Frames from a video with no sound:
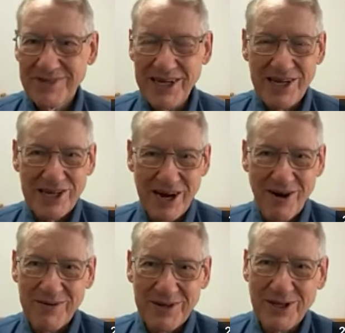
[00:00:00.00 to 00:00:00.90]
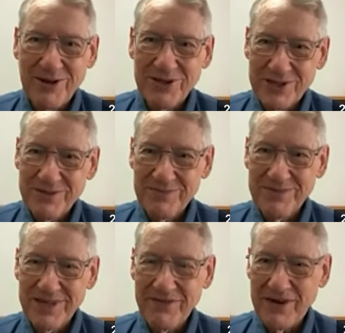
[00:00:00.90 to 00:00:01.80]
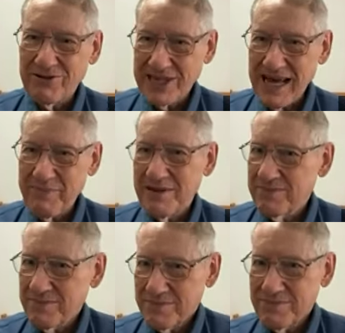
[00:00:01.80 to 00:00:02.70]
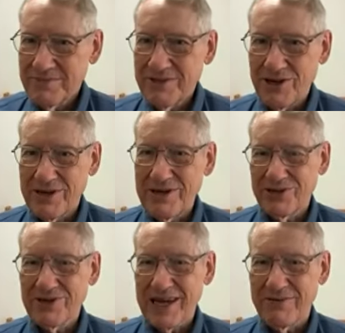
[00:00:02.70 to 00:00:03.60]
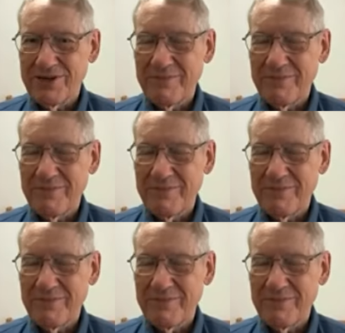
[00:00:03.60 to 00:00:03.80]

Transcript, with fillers: he didn't care as long as if I was happy, and he was okay with it.